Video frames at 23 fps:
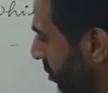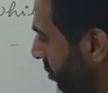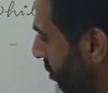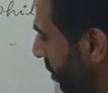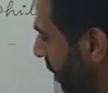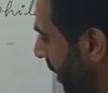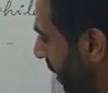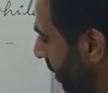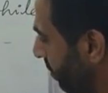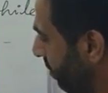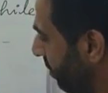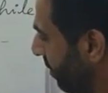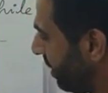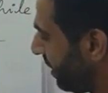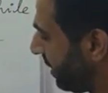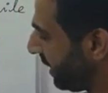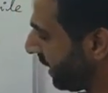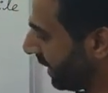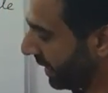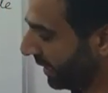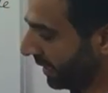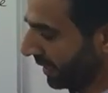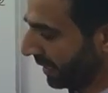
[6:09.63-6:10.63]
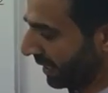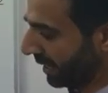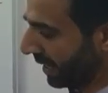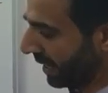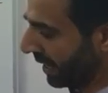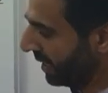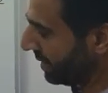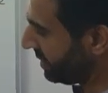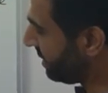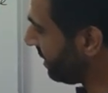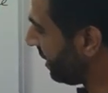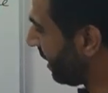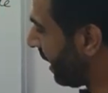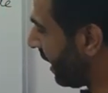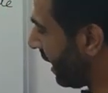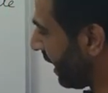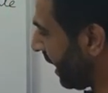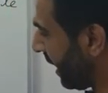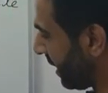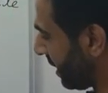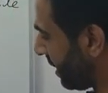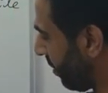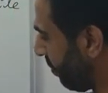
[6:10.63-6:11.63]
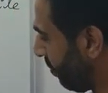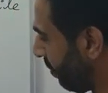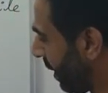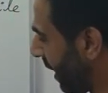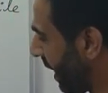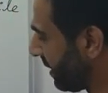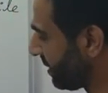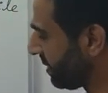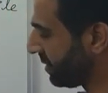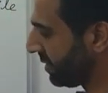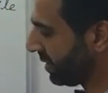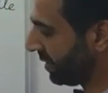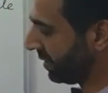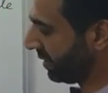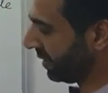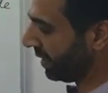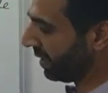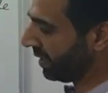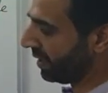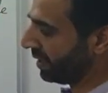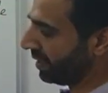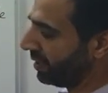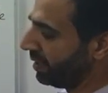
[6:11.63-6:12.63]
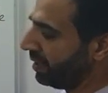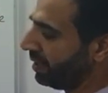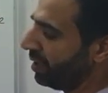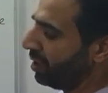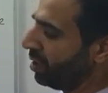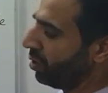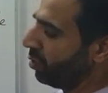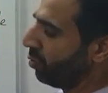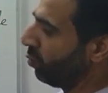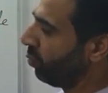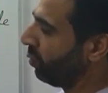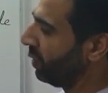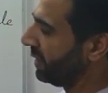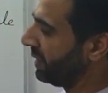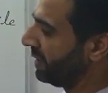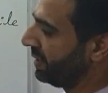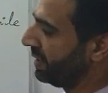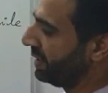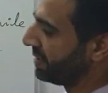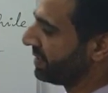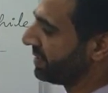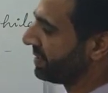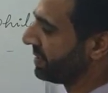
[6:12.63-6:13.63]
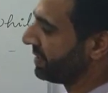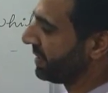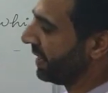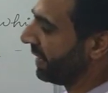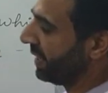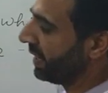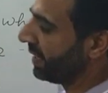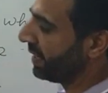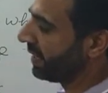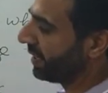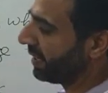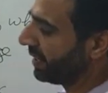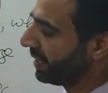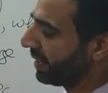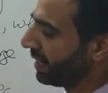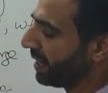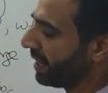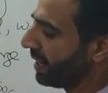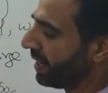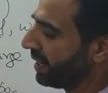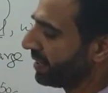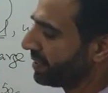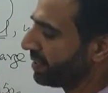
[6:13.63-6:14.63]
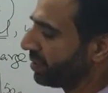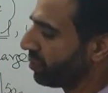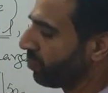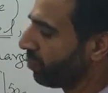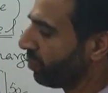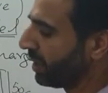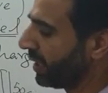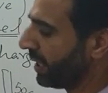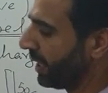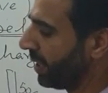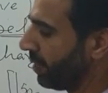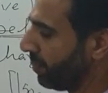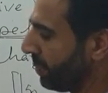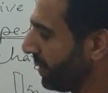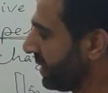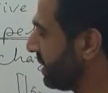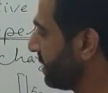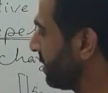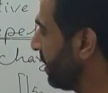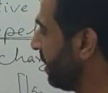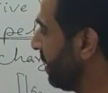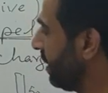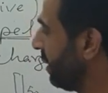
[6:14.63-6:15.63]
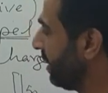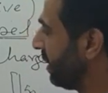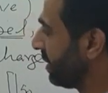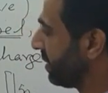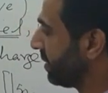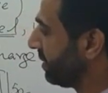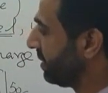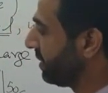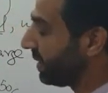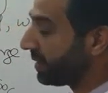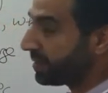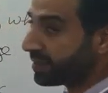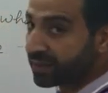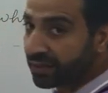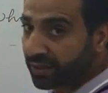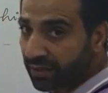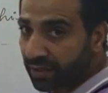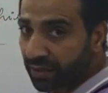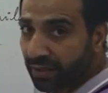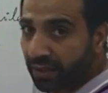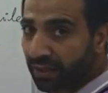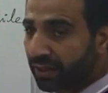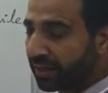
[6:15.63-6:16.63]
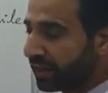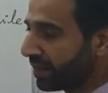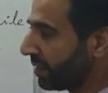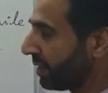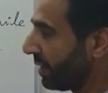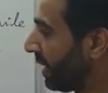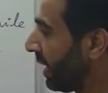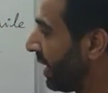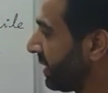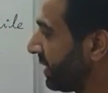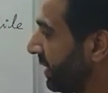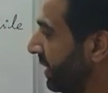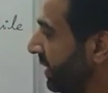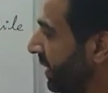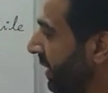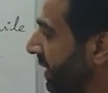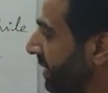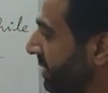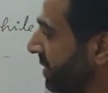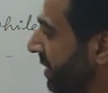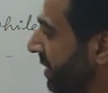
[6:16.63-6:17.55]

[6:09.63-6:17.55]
rub the glass rod or the plastic rod with the silk cloth, what happens? This cloth, it has